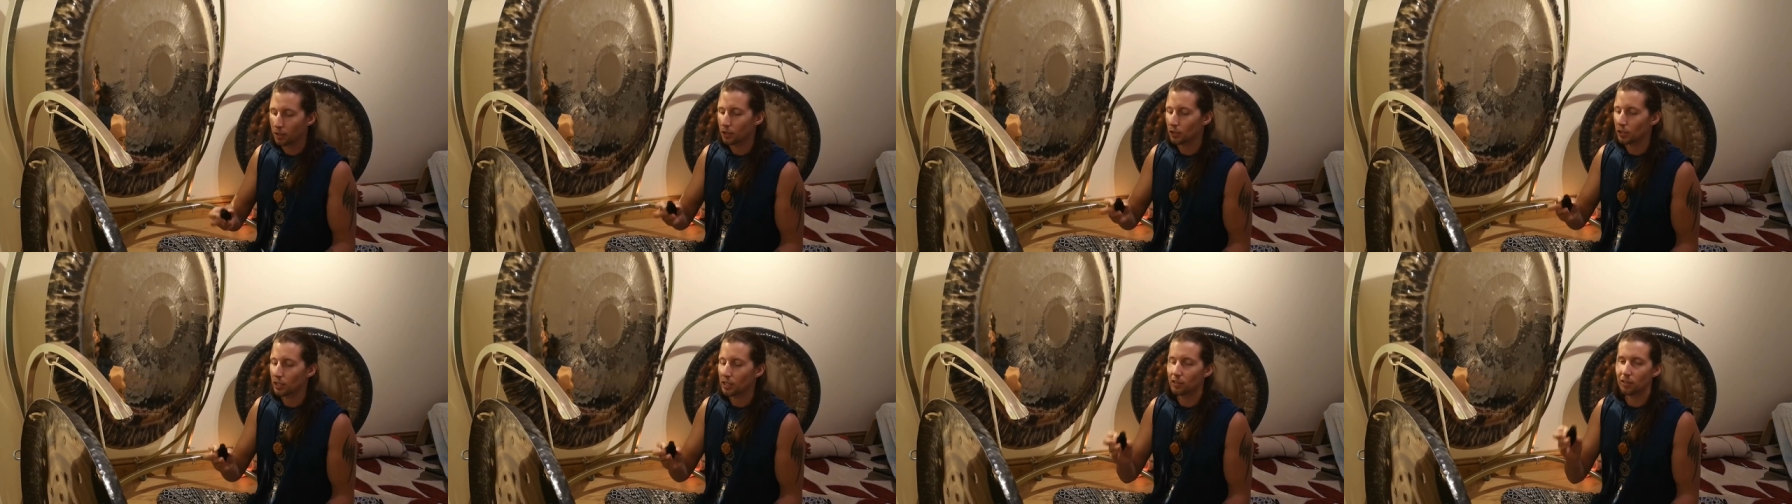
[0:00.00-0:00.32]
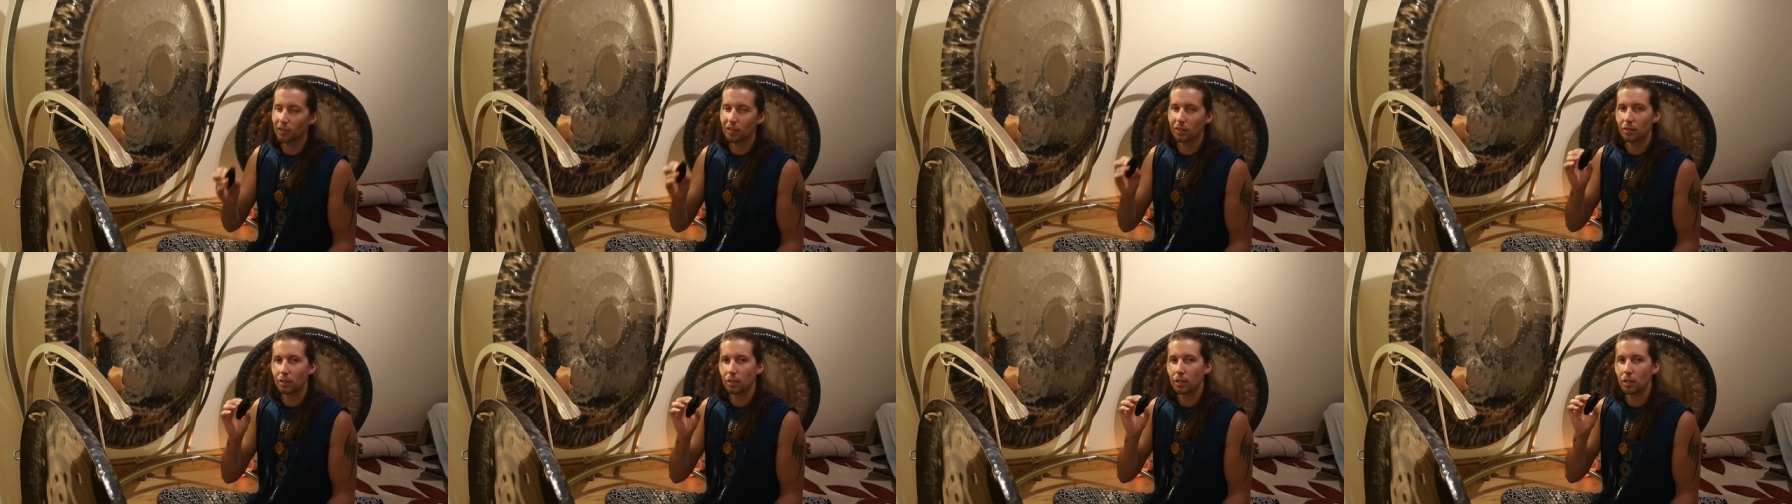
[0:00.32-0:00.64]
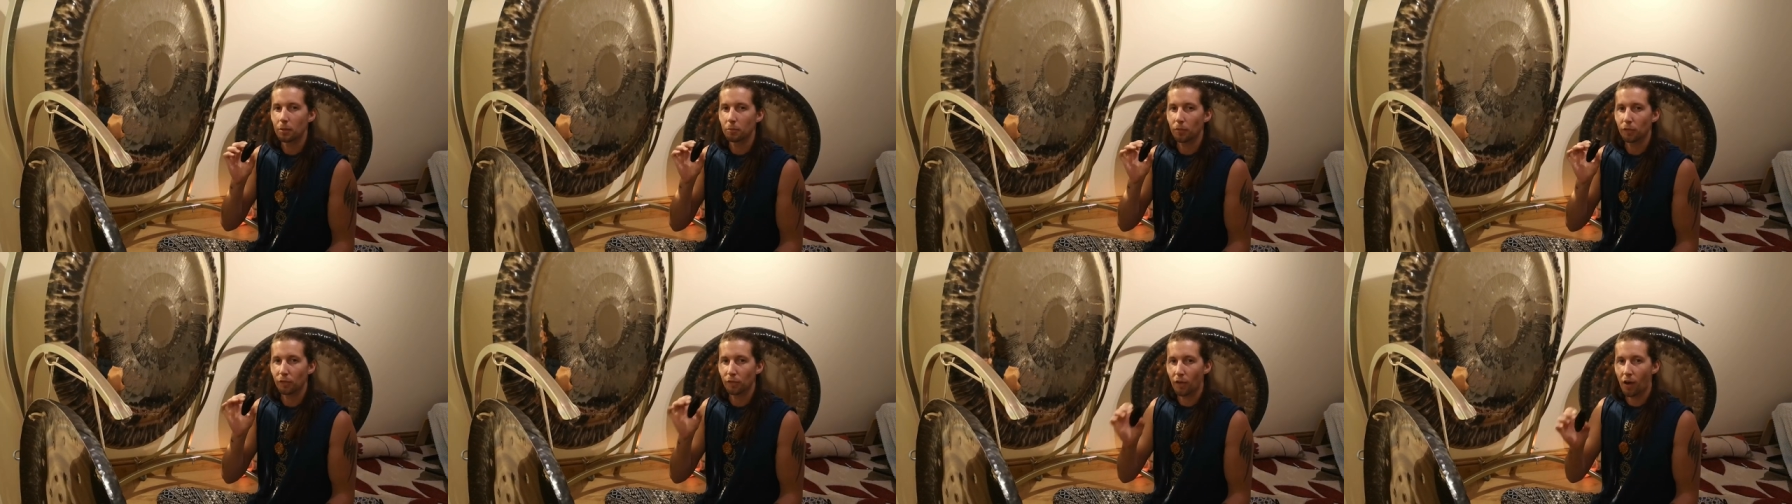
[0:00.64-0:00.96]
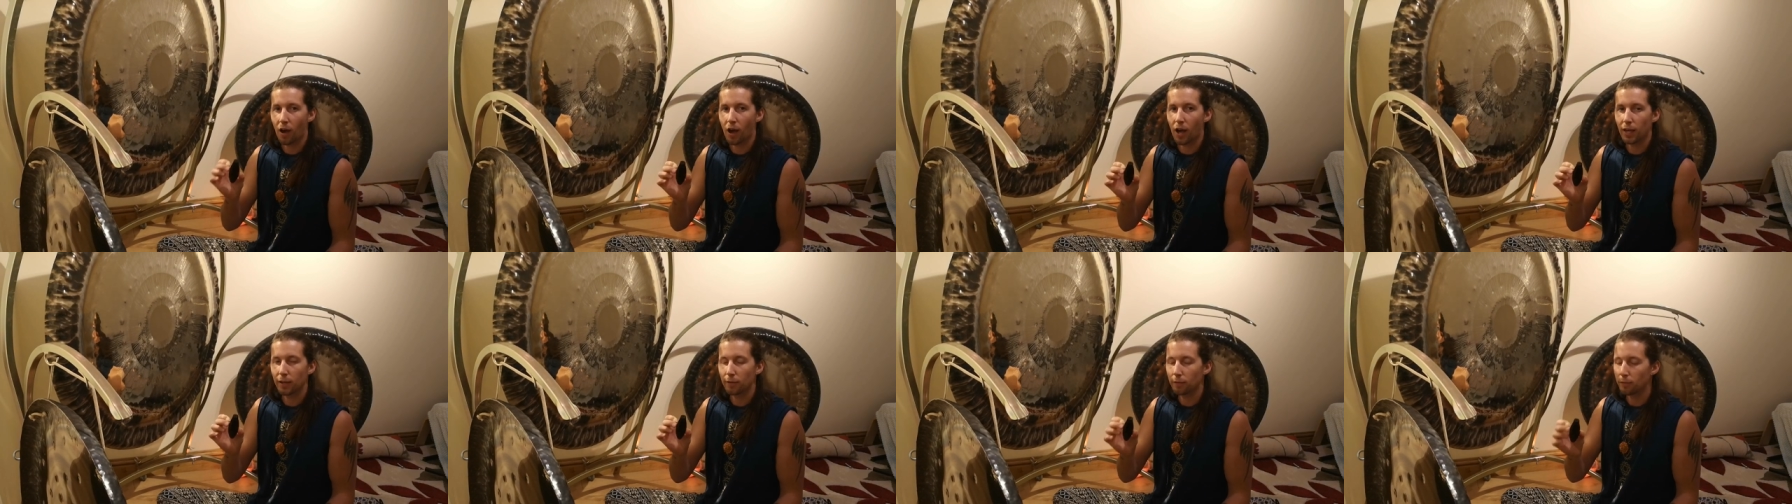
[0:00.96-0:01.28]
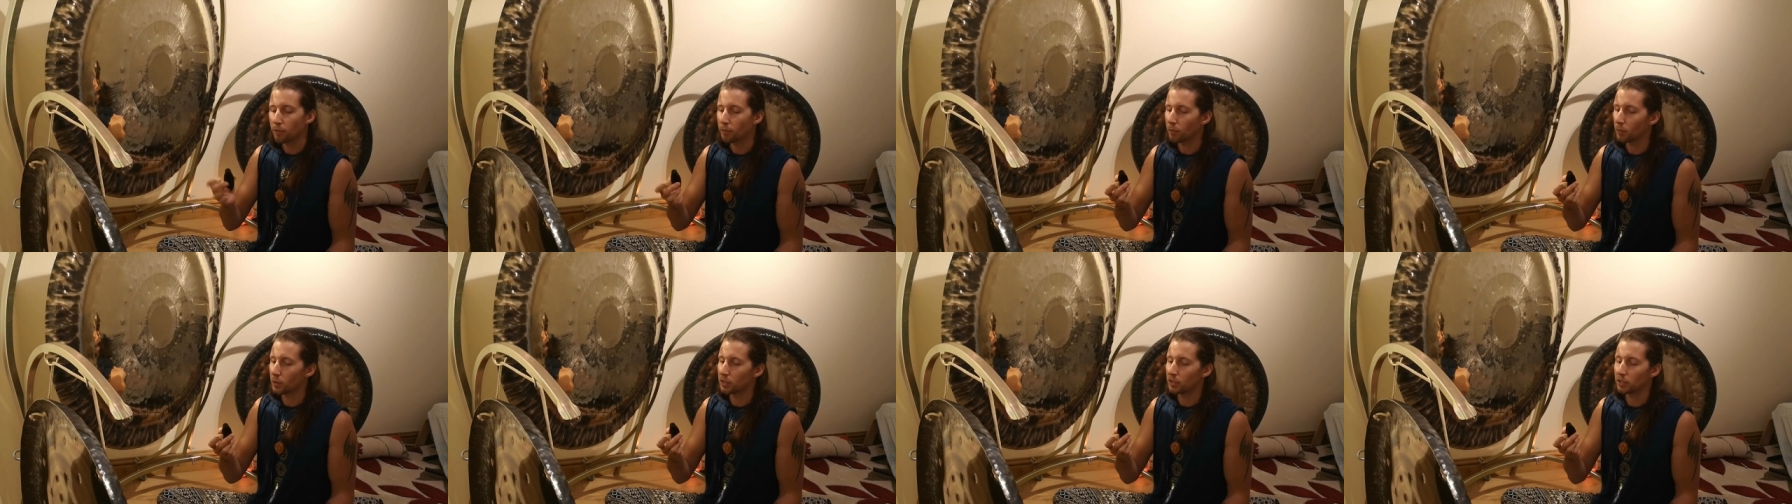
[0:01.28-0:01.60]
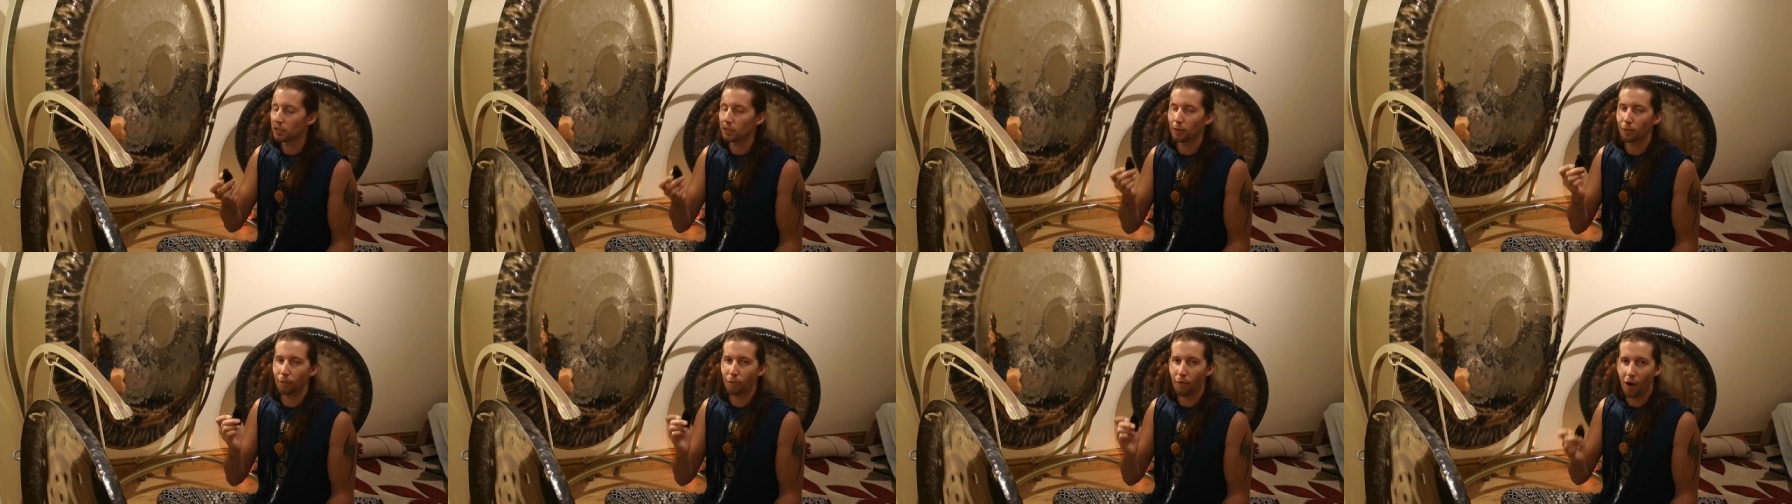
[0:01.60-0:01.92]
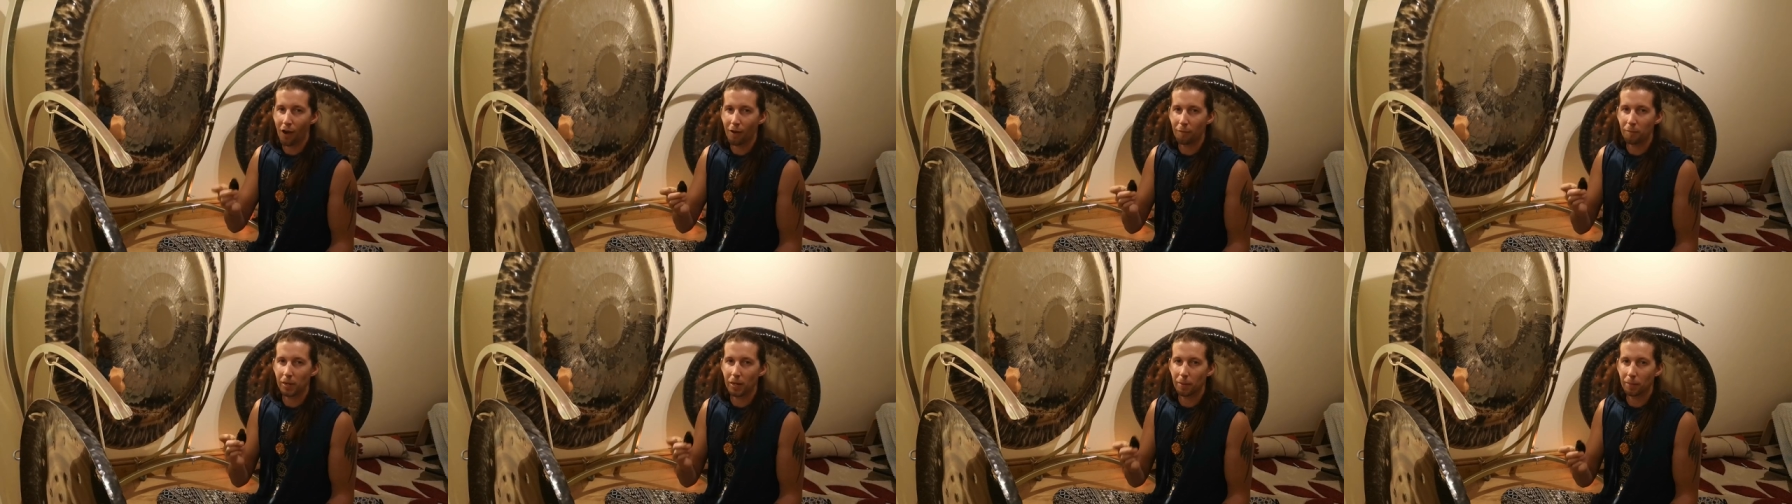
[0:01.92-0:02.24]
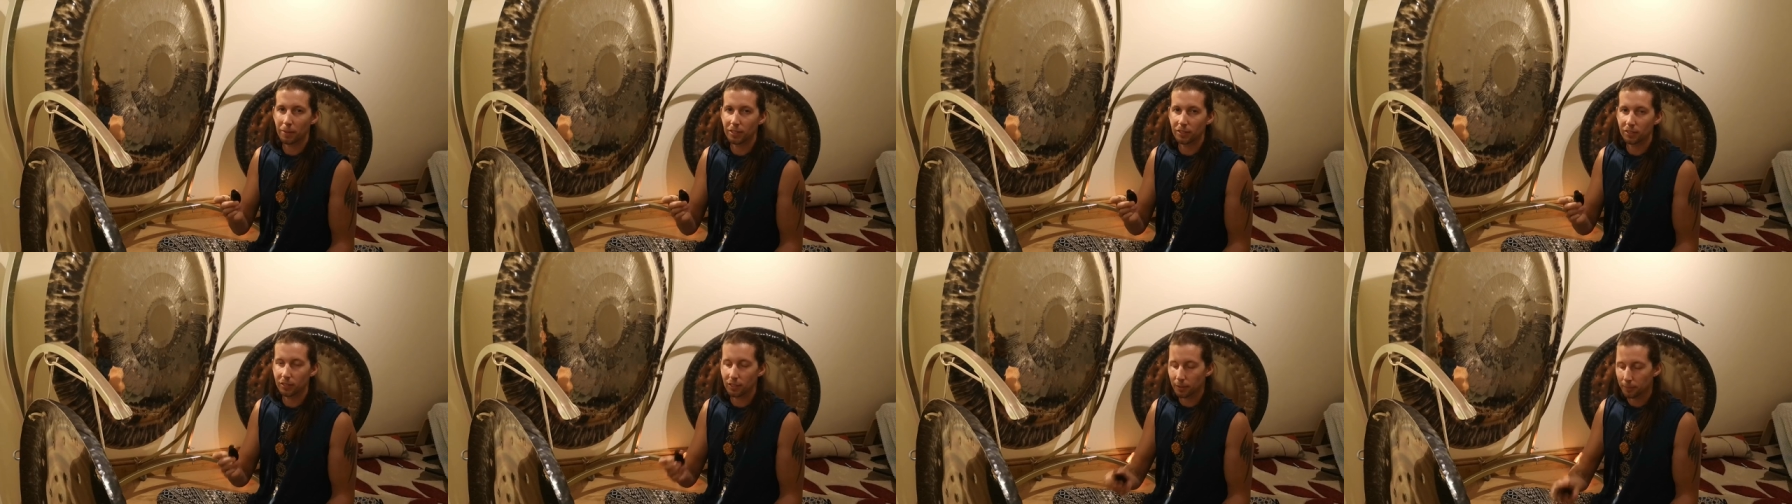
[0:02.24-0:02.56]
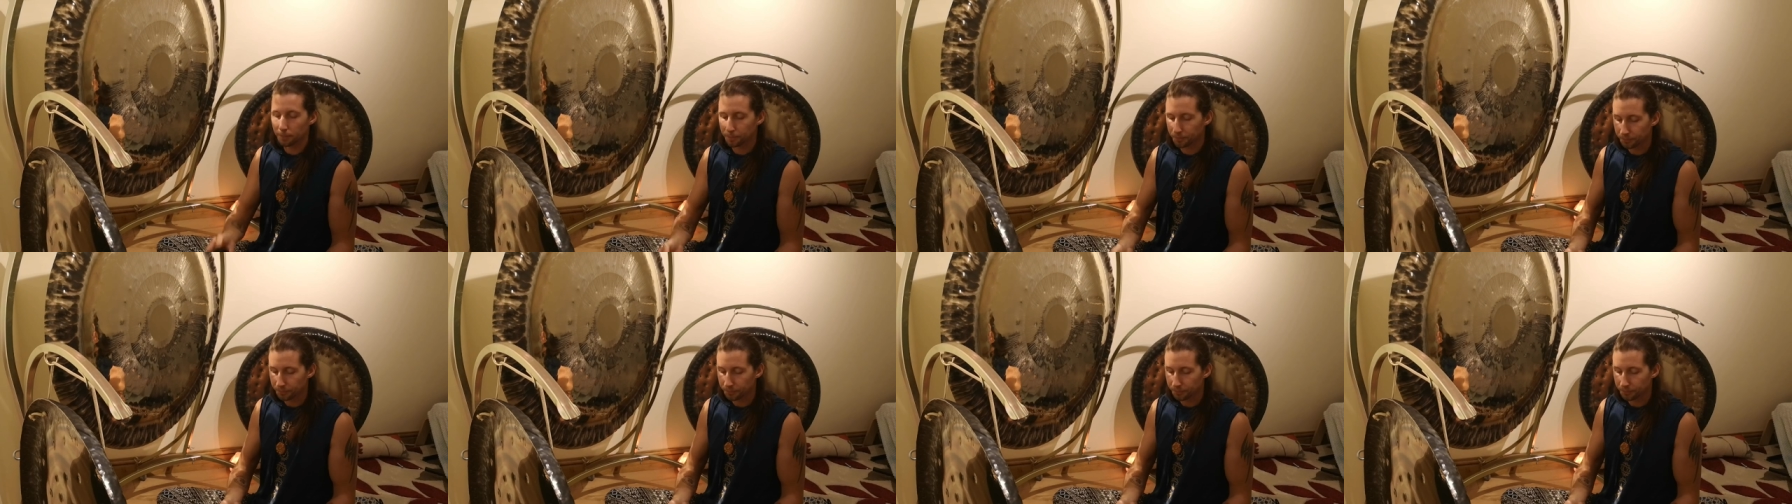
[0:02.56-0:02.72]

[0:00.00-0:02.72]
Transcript: You need to get the number 5, which is the 5mm.